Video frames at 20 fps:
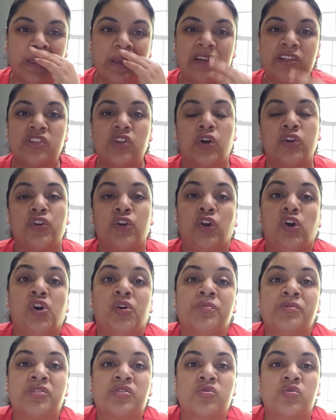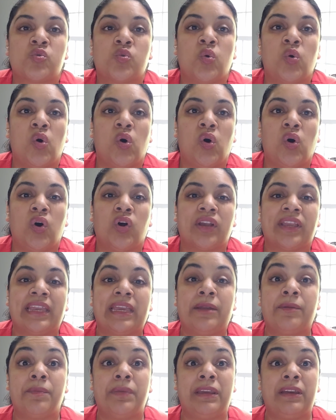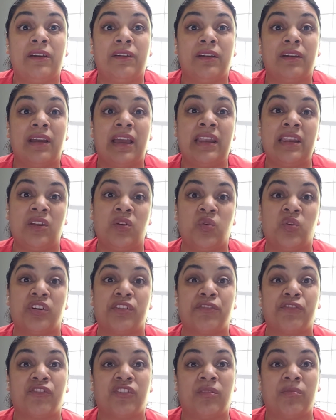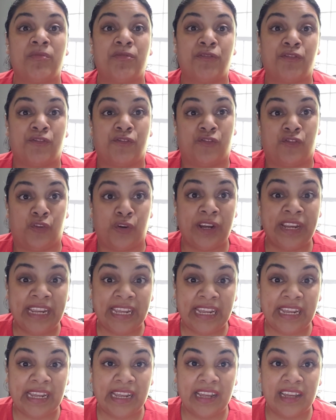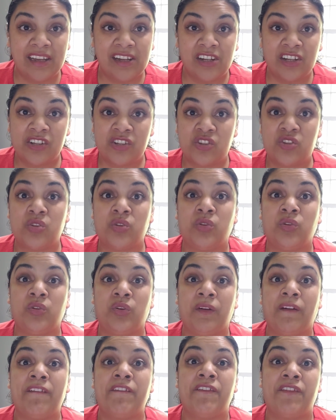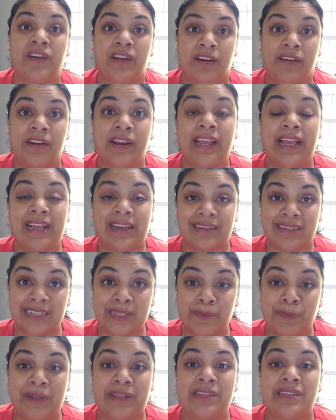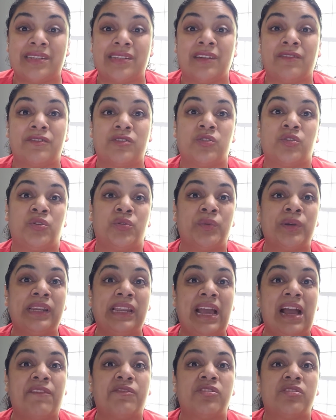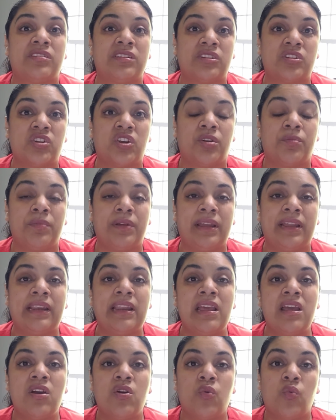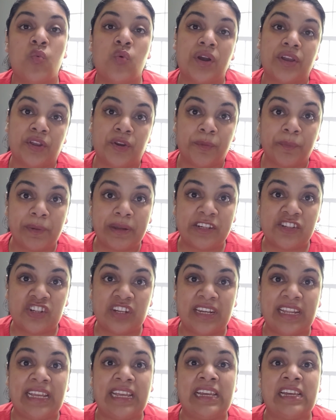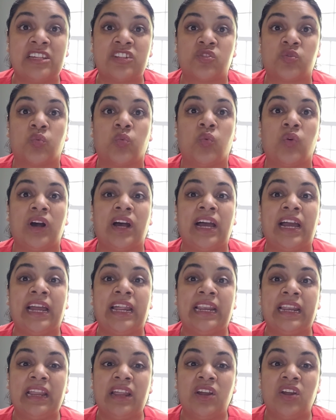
So your homeschool can be anywhere from free to very expensive. So you really have to determine what your budget is, what